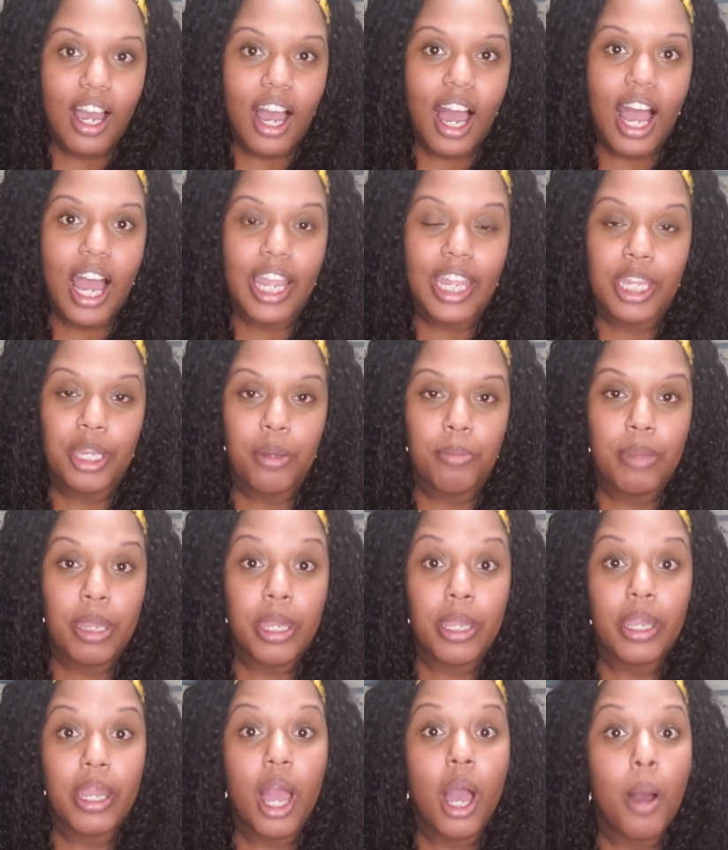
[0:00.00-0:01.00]
I am
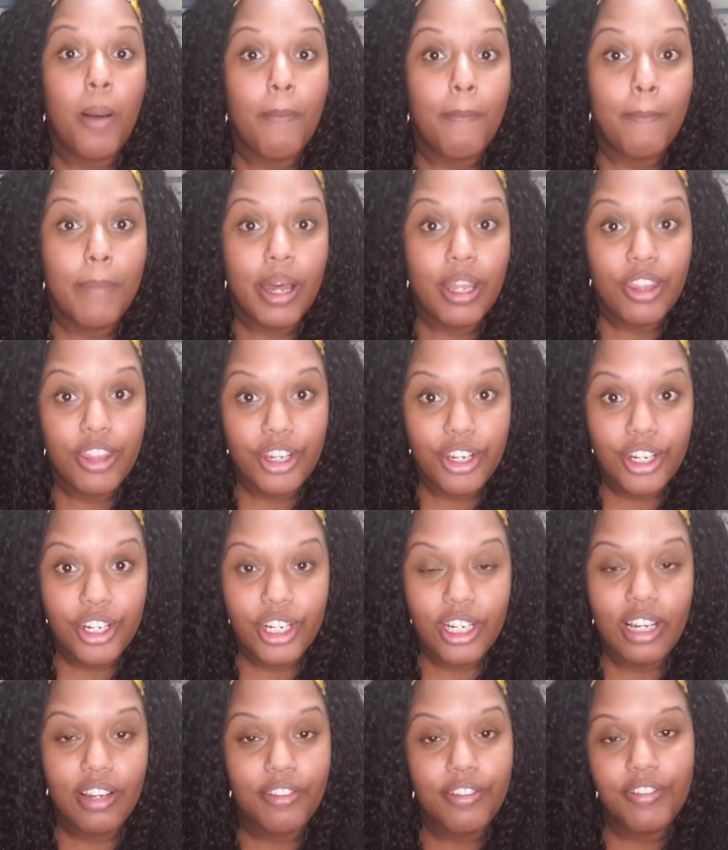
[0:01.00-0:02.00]
a
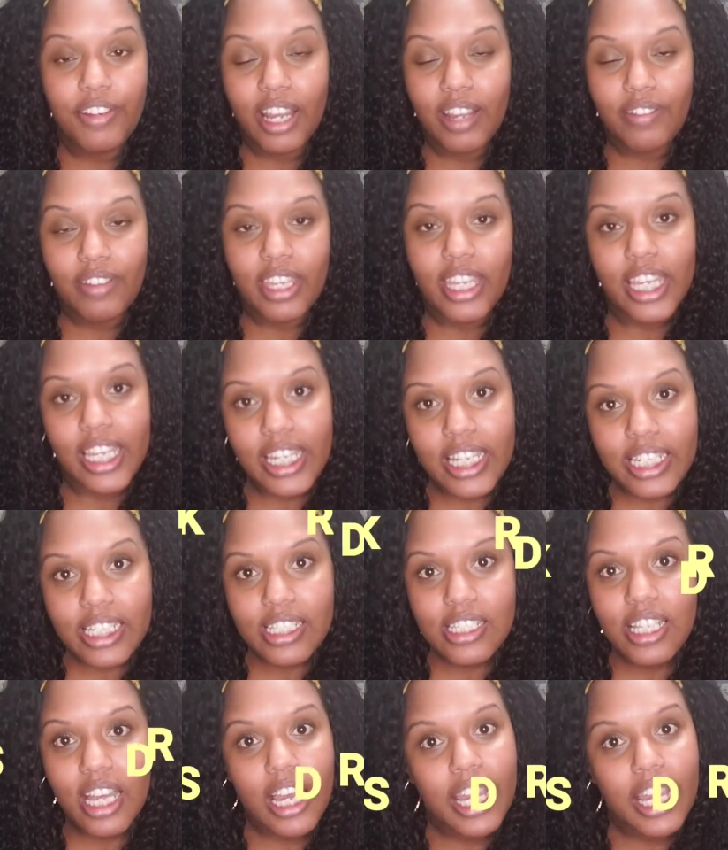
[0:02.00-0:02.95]
mother of 5 kids.